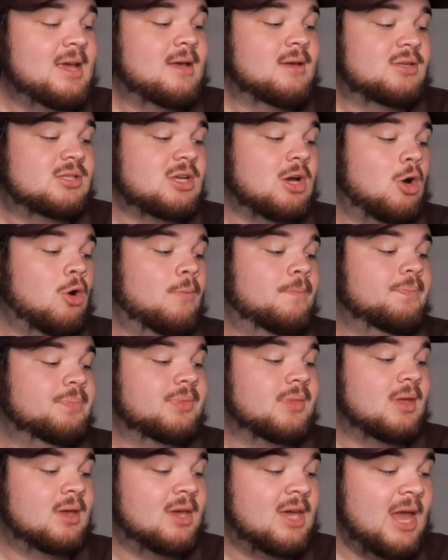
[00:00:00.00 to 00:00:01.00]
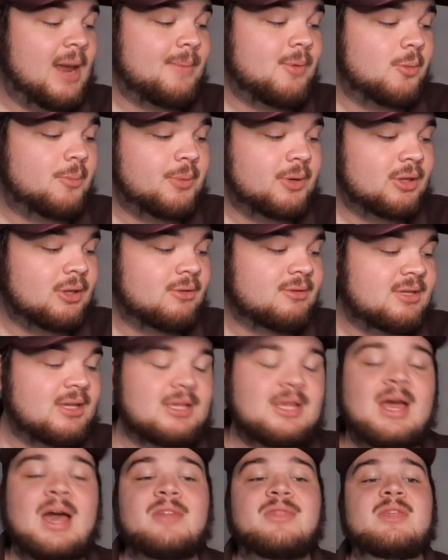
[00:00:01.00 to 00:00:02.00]
So Gabriel Brendlin
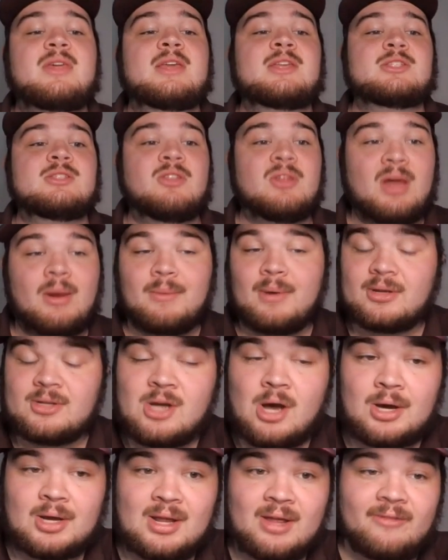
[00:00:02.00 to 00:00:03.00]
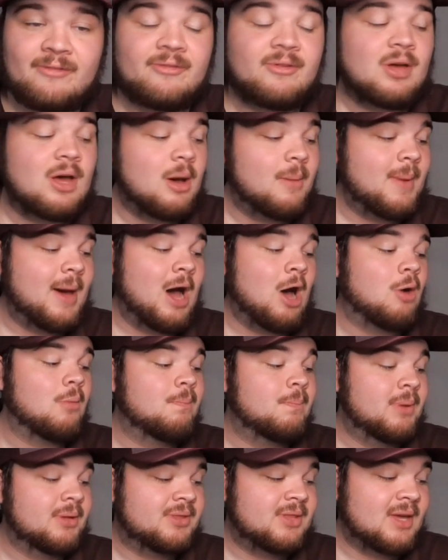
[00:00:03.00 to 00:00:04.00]
Dindy, I think he's another guy we're not talking enough
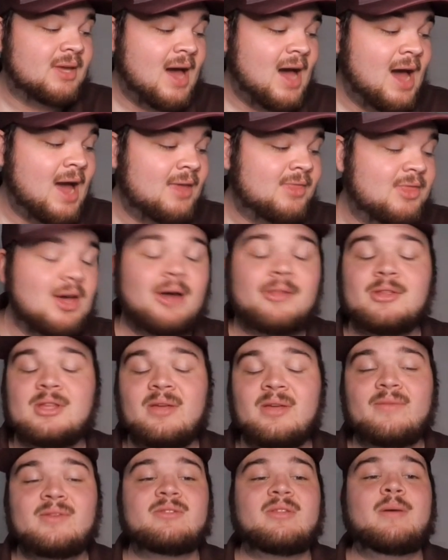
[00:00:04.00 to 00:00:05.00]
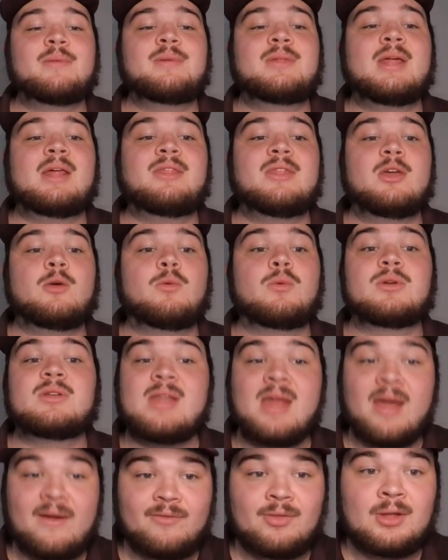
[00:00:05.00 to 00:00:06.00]
about. But the other defensive lineman that I think we're
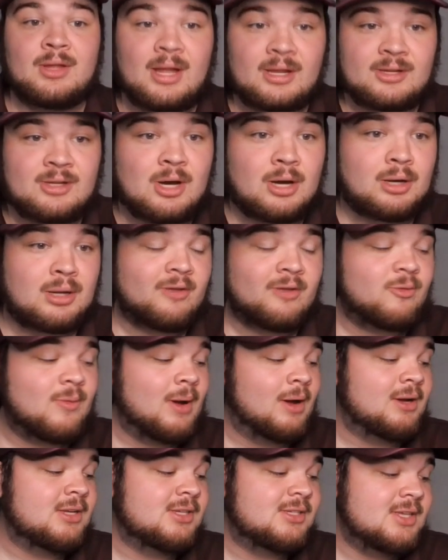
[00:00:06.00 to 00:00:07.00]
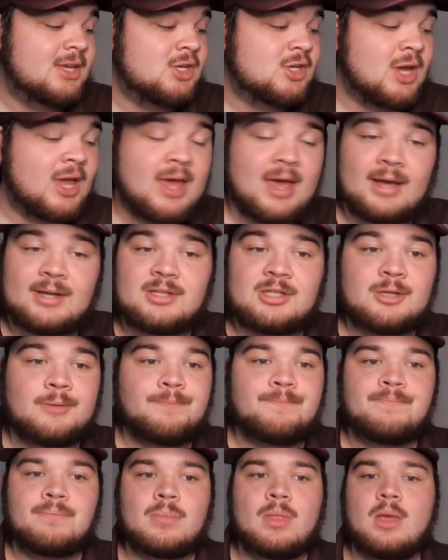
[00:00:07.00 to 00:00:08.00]
definitely not talking enough about is DJ Hicks.
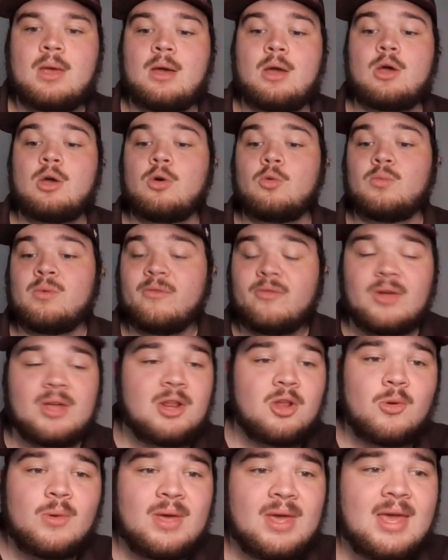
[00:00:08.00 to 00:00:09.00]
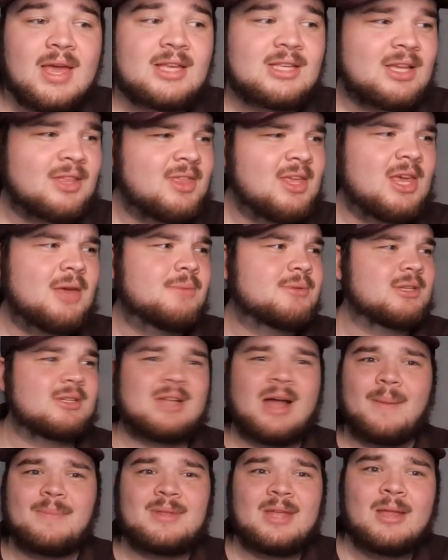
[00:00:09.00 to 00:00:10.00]
We forget who he is. I think he was a
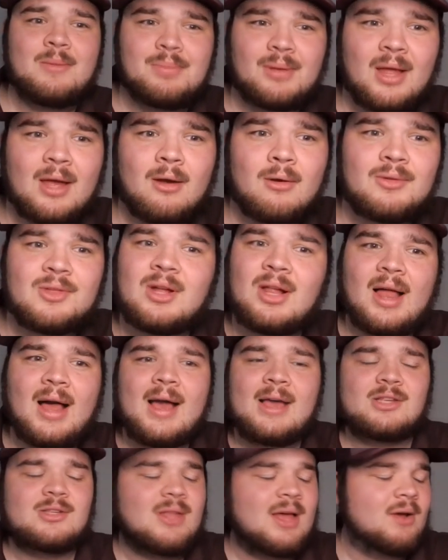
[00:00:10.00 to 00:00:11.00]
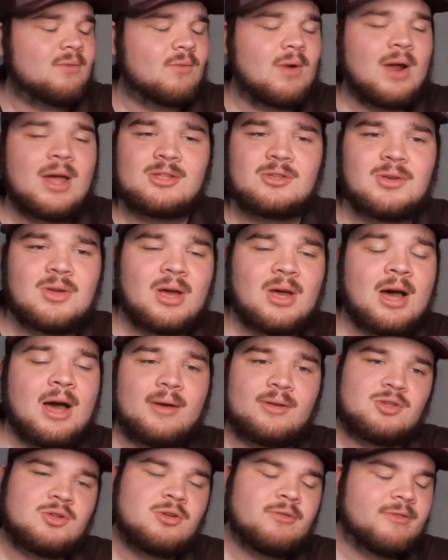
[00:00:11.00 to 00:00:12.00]
top 10 player in the class, right?
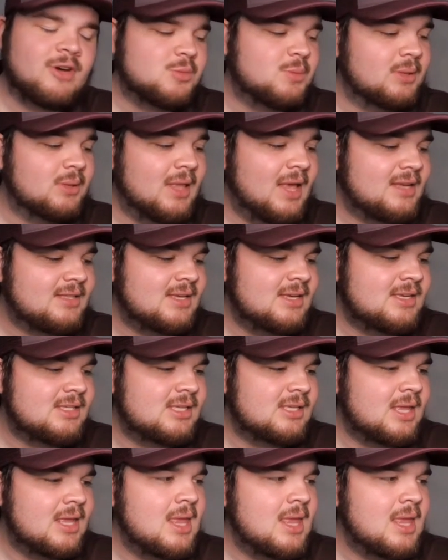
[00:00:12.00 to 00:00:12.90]
True freshman last season.